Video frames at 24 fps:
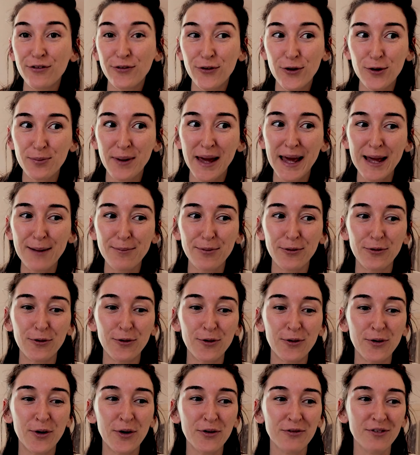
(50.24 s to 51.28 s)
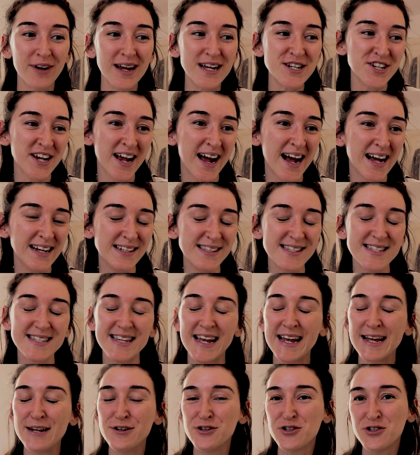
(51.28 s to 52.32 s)
a few people reach out and
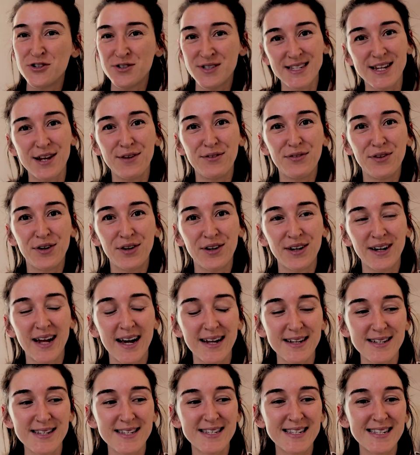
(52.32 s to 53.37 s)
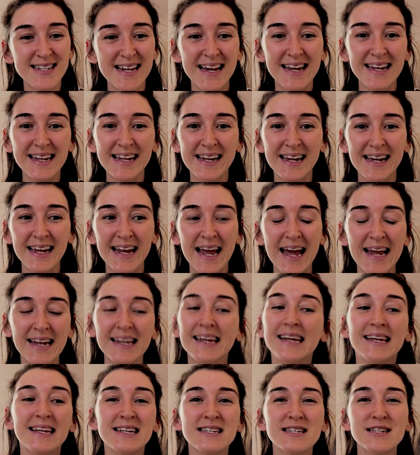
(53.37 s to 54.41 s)
say you should see if you can understand it, and
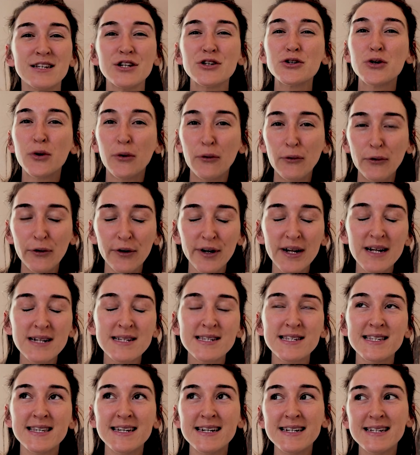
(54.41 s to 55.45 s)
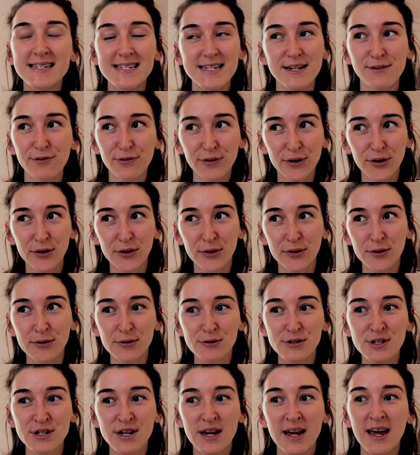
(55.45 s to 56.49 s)
it is notoriously
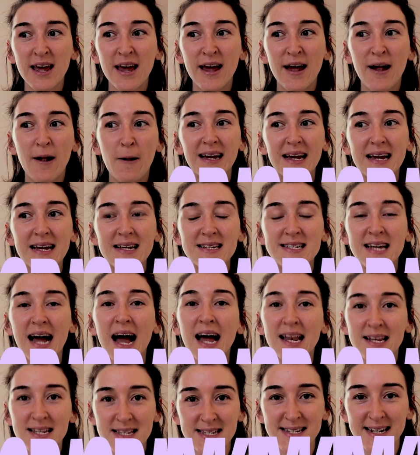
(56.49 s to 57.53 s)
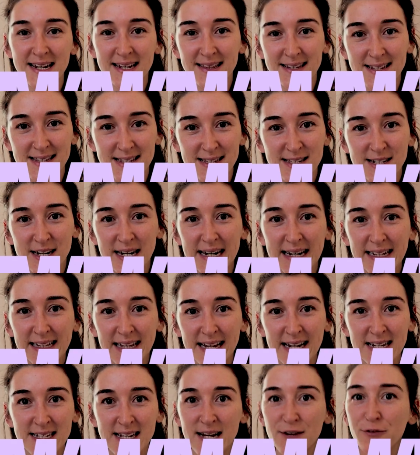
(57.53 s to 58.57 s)
difficult to understand this
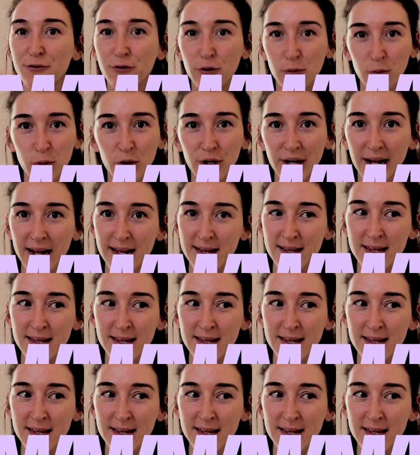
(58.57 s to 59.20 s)
dialect from what I